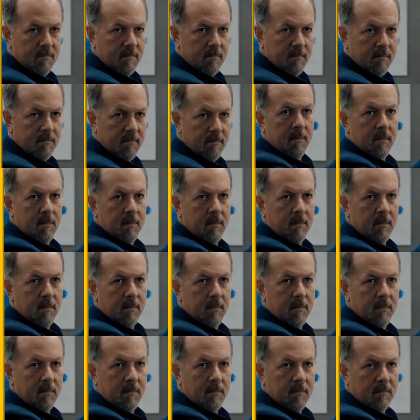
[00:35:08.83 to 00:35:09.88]

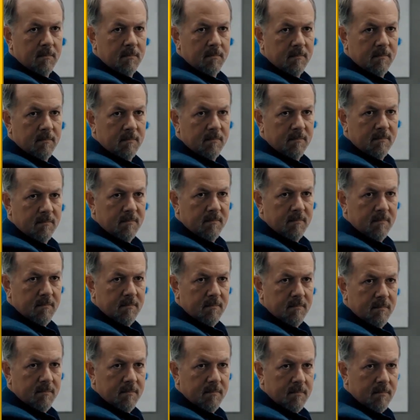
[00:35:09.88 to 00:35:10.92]

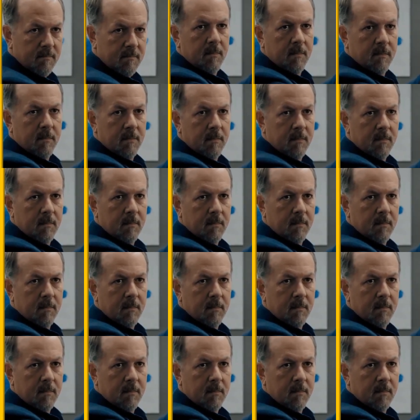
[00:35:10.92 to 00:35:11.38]
(silence)